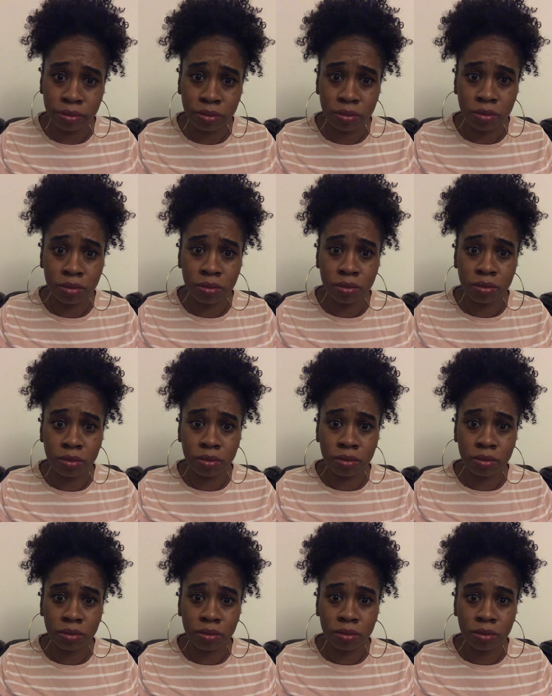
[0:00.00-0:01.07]

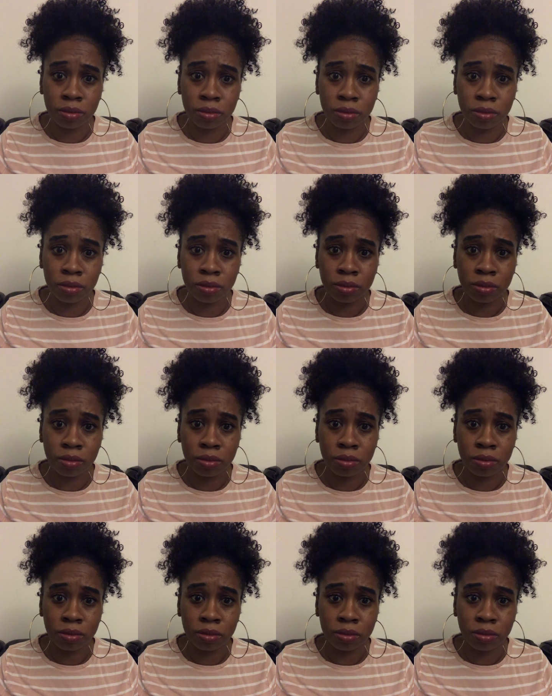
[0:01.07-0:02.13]

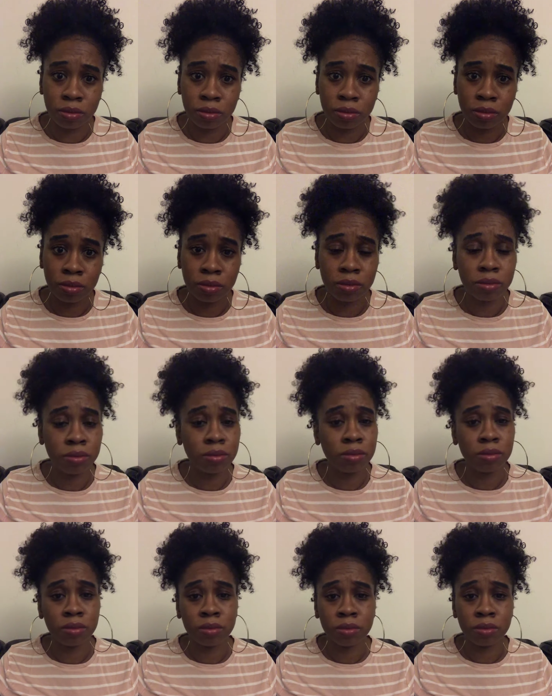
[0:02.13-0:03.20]

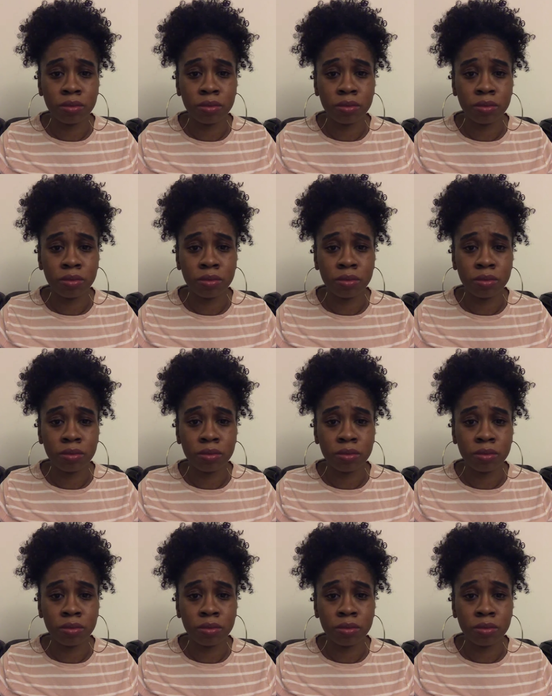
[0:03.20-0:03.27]
[no speech]